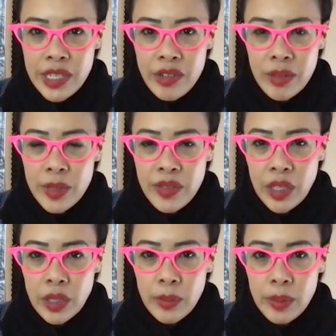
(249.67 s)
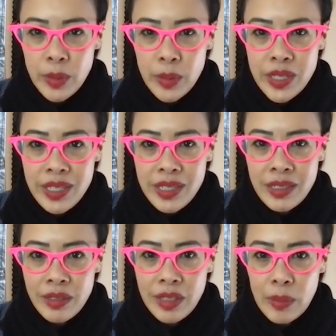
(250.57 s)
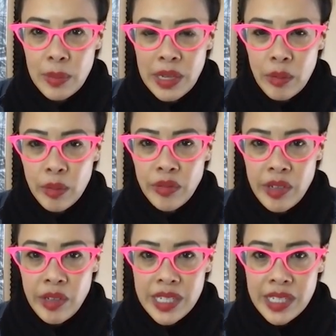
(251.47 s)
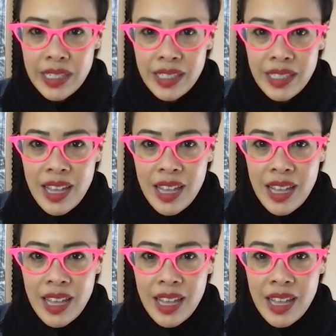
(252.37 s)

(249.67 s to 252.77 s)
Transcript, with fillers: interim development person helping out with fundraising.